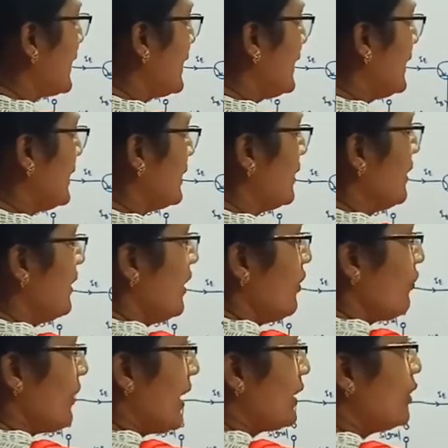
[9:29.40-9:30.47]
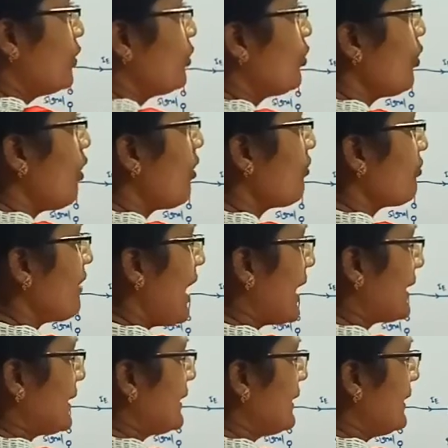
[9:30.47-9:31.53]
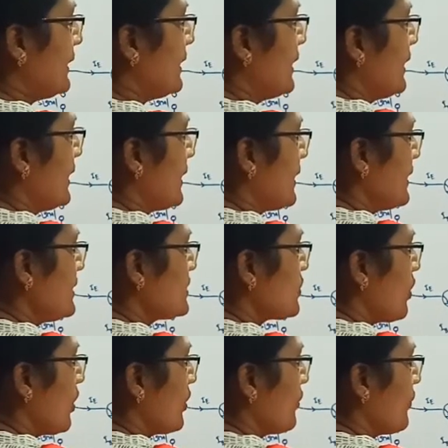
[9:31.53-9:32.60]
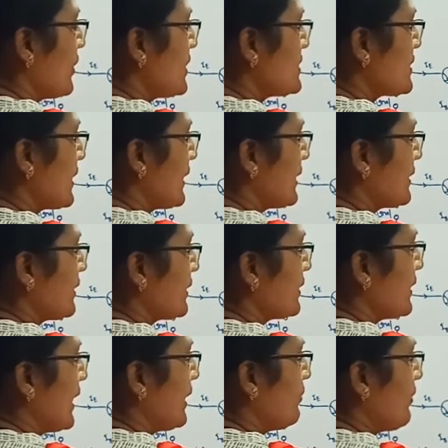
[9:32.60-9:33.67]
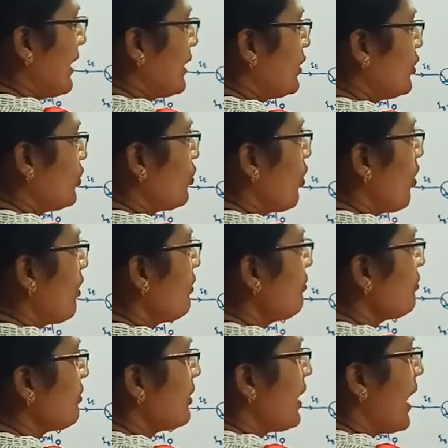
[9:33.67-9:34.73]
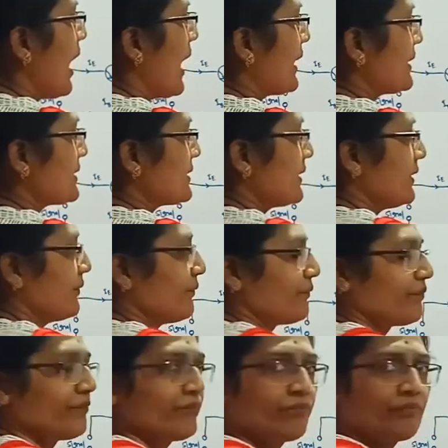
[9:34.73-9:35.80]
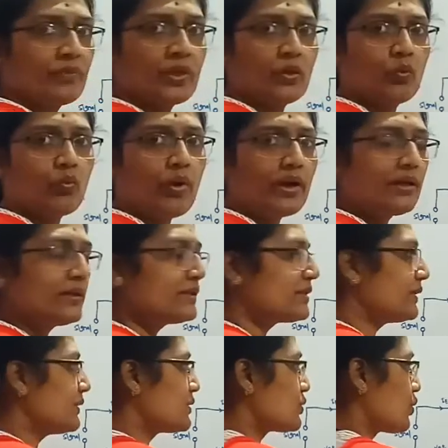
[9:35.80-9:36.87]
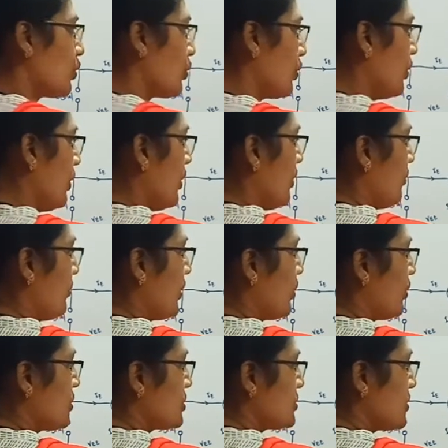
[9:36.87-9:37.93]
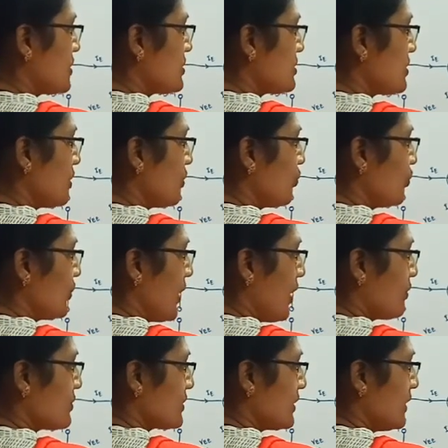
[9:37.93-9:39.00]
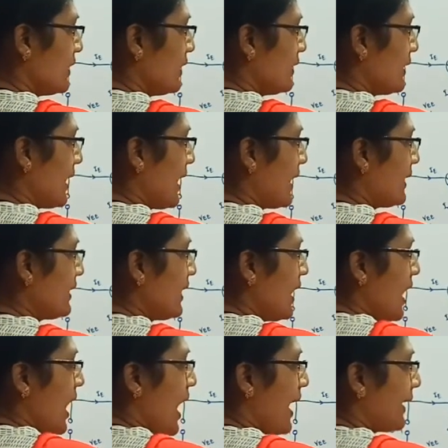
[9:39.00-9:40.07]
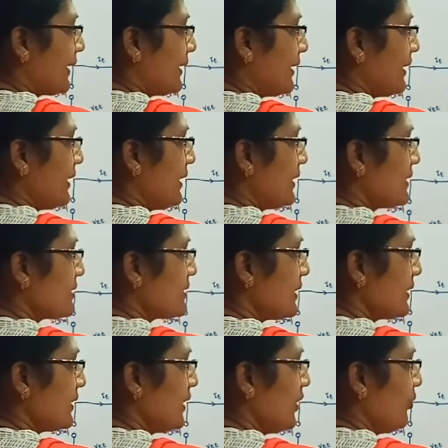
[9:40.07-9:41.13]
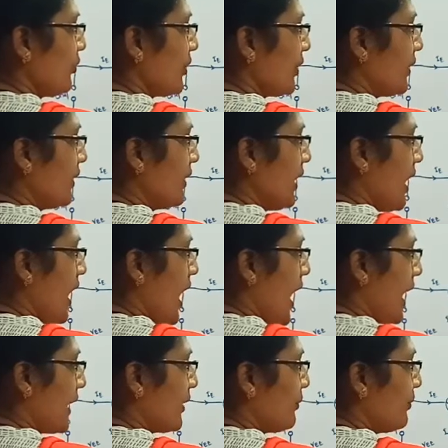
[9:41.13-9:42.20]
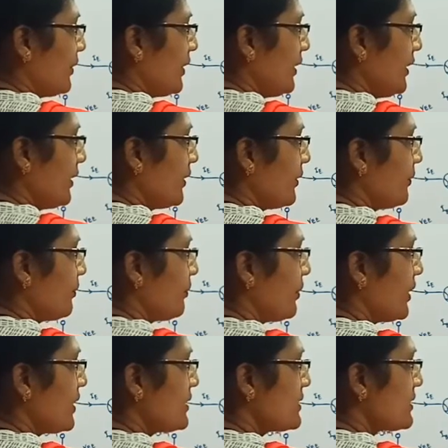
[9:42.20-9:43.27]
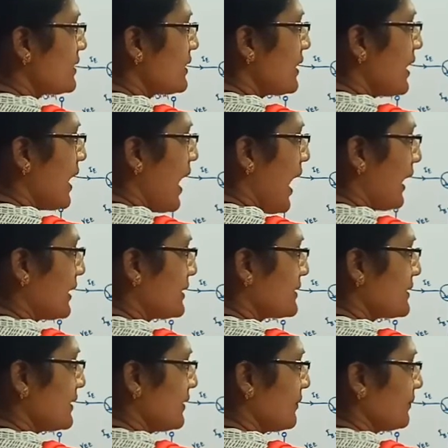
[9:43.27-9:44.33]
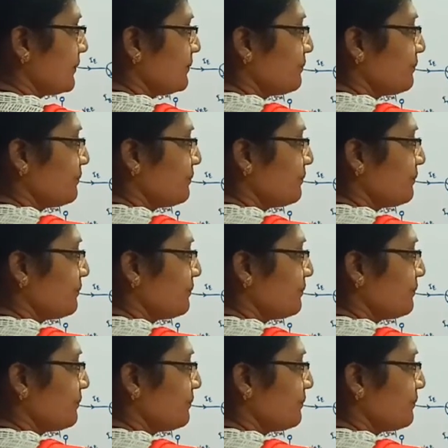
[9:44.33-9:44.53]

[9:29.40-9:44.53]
IE, value of IE is always greater than value of IC. Why is it so? Because just now we have seen that IE is nothing but IB plus IC.